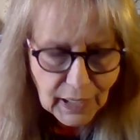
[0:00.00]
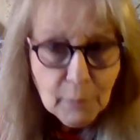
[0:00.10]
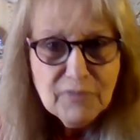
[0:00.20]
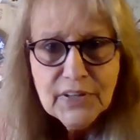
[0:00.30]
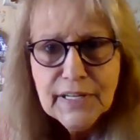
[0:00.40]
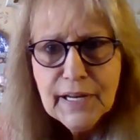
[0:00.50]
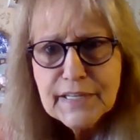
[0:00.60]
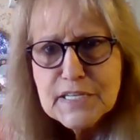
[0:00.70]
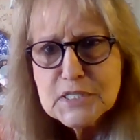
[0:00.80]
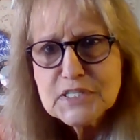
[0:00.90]
I'm feeling
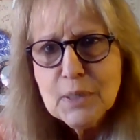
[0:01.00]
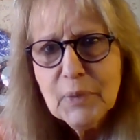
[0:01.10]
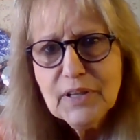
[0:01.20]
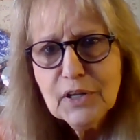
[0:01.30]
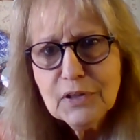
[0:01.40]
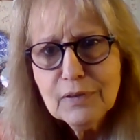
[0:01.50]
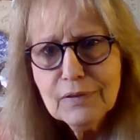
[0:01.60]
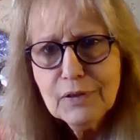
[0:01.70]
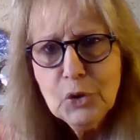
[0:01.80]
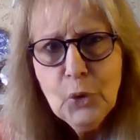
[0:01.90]
like this is somebody that
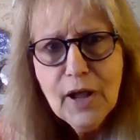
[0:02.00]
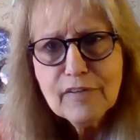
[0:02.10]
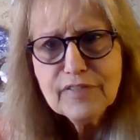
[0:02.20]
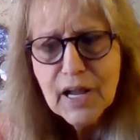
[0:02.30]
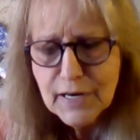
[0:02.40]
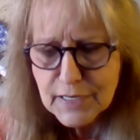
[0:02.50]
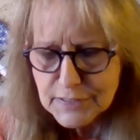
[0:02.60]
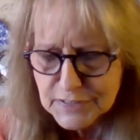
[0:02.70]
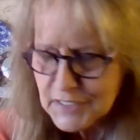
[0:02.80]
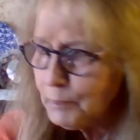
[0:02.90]
you have kind of
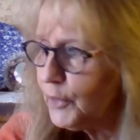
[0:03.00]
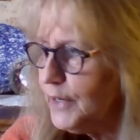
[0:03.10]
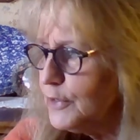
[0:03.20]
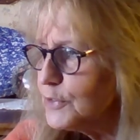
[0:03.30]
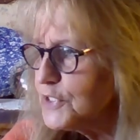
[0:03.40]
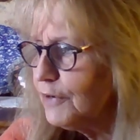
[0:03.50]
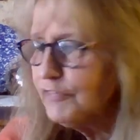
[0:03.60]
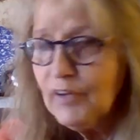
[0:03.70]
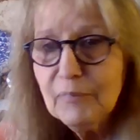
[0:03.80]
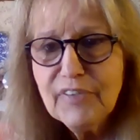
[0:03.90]
separated
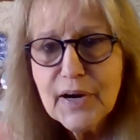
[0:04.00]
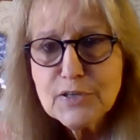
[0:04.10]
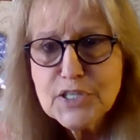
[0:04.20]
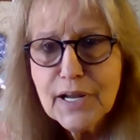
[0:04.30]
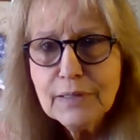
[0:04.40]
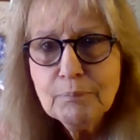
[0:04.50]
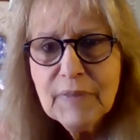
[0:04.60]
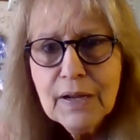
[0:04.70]
yourself from fire sign.